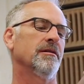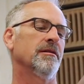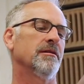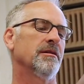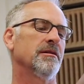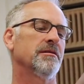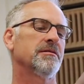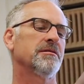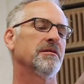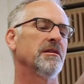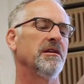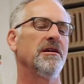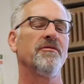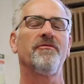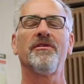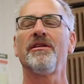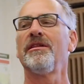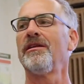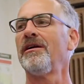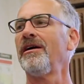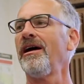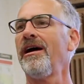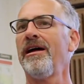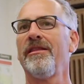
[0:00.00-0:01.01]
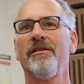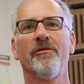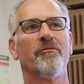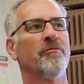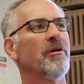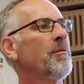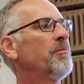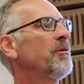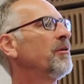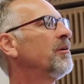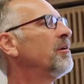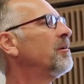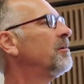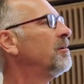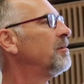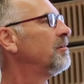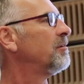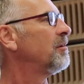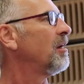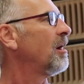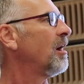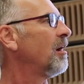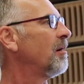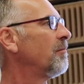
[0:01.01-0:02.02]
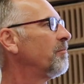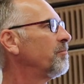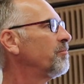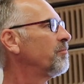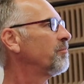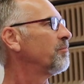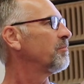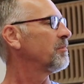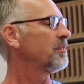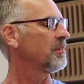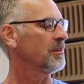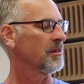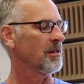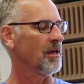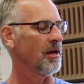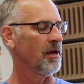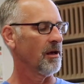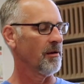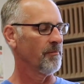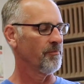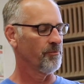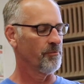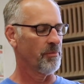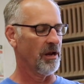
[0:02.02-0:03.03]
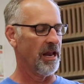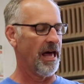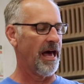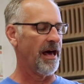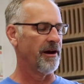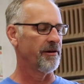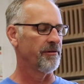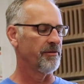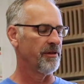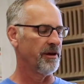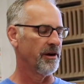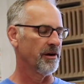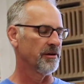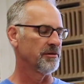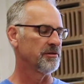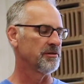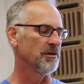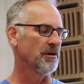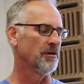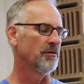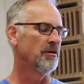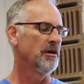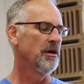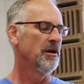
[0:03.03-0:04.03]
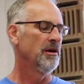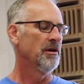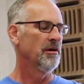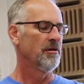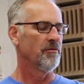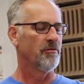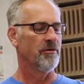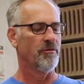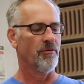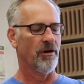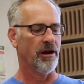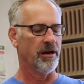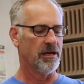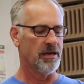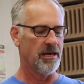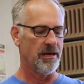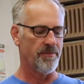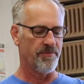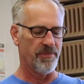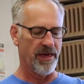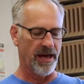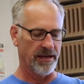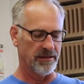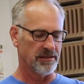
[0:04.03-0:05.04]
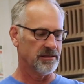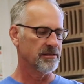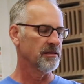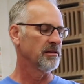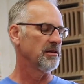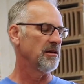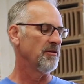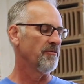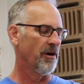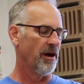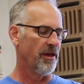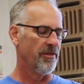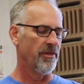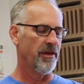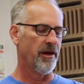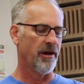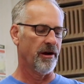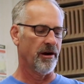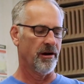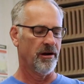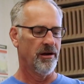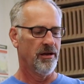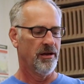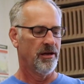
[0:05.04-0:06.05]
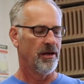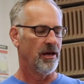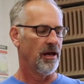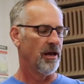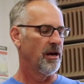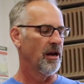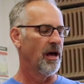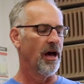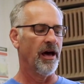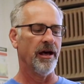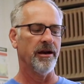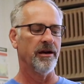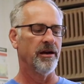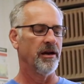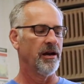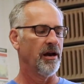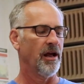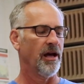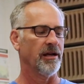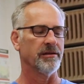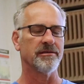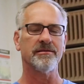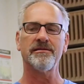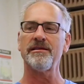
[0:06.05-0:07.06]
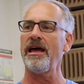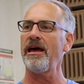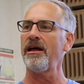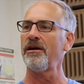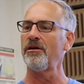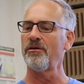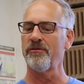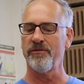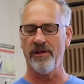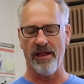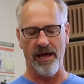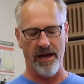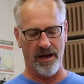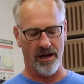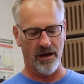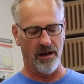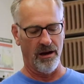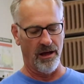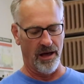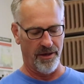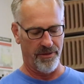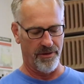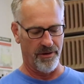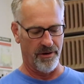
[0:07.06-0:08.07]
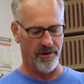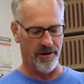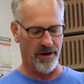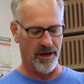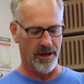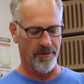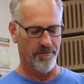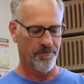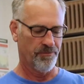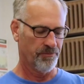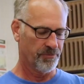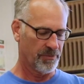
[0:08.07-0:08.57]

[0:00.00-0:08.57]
the sleeve and the rubber bladder there. So we want to keep that sleeve on there and not sand over that cloth area.